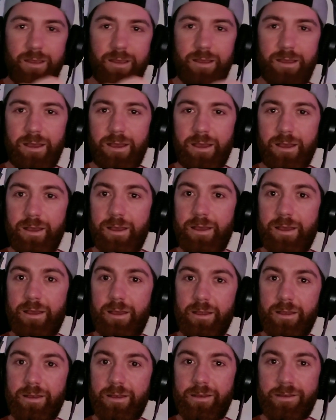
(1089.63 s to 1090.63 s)

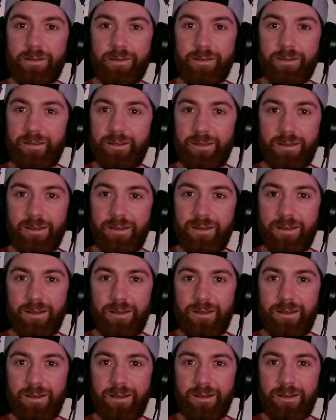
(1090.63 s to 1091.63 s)
and
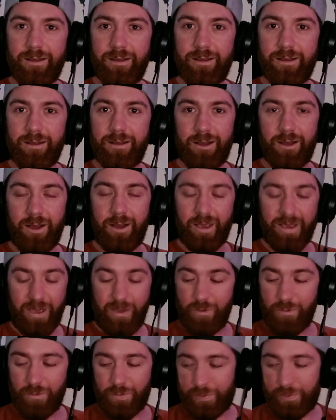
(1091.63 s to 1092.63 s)
I
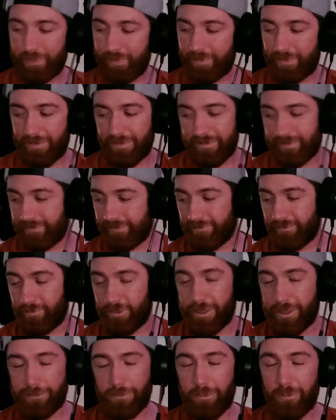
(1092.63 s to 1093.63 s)
hope
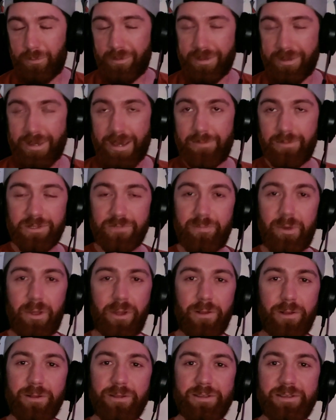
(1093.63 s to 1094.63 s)
we will be able to
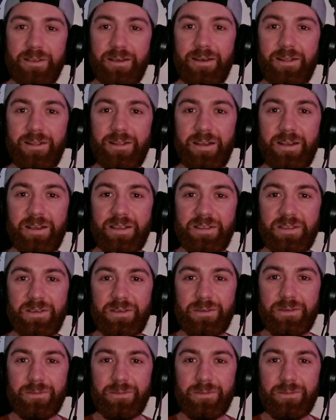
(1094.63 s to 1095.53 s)
bottle Starlight soon.